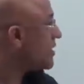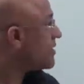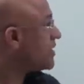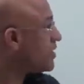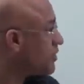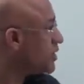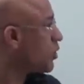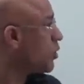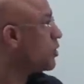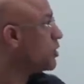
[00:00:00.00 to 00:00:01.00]
that even
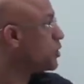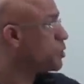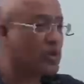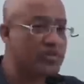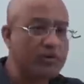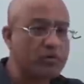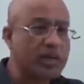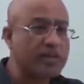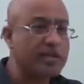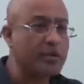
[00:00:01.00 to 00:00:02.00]
though neurons have to
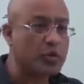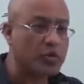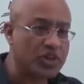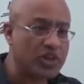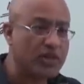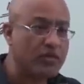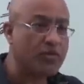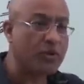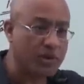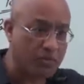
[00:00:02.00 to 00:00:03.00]
get the nutrition
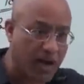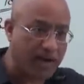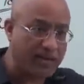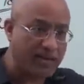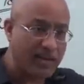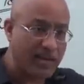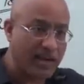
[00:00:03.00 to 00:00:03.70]
from the blood